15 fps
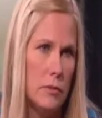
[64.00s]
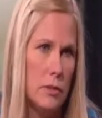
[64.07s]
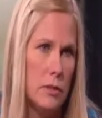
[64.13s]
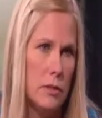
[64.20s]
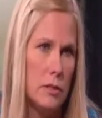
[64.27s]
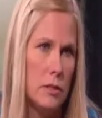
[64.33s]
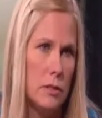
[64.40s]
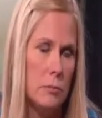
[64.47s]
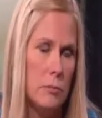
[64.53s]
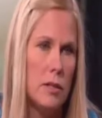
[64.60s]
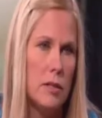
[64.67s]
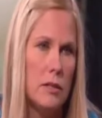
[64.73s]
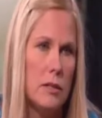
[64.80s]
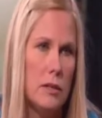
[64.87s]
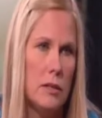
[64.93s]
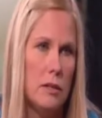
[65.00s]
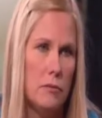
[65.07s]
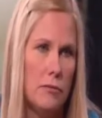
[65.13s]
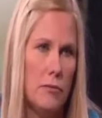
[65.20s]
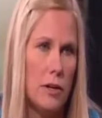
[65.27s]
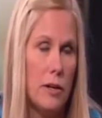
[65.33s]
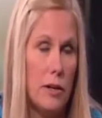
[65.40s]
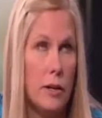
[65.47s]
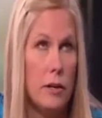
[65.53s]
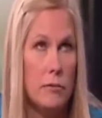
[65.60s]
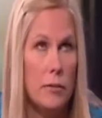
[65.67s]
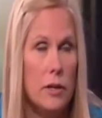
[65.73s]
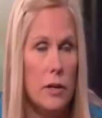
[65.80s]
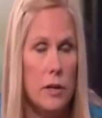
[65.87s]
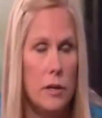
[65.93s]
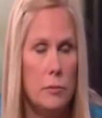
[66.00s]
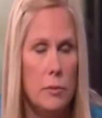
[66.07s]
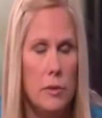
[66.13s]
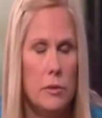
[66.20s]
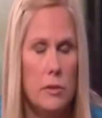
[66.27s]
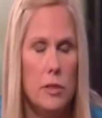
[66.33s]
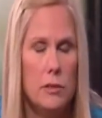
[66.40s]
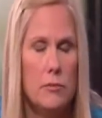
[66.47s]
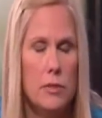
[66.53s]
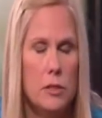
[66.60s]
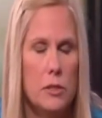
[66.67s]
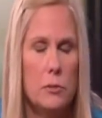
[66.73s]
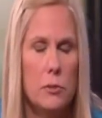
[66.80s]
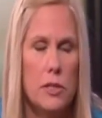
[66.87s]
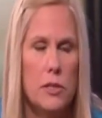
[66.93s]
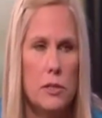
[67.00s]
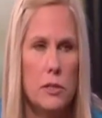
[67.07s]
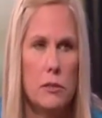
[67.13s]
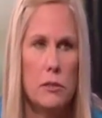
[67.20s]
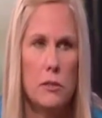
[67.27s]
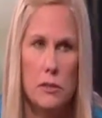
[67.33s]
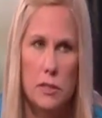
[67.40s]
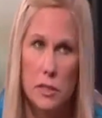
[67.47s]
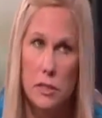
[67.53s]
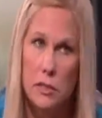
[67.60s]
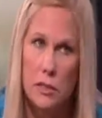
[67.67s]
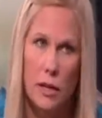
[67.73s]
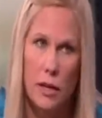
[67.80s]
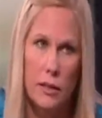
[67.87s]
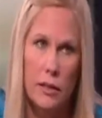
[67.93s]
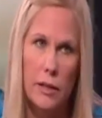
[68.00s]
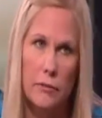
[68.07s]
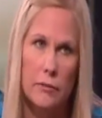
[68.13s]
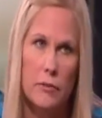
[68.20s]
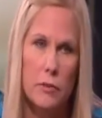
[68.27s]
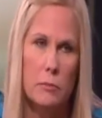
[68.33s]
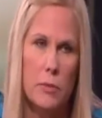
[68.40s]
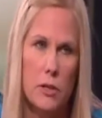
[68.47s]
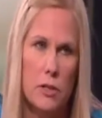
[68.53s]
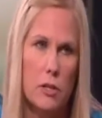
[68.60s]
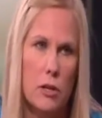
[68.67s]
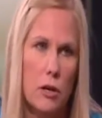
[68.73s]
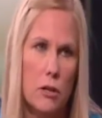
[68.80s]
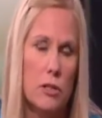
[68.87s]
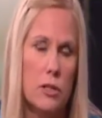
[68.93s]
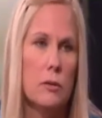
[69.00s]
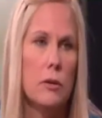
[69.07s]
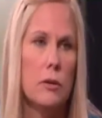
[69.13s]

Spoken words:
It's been a very abusive situation since I left the marriage also.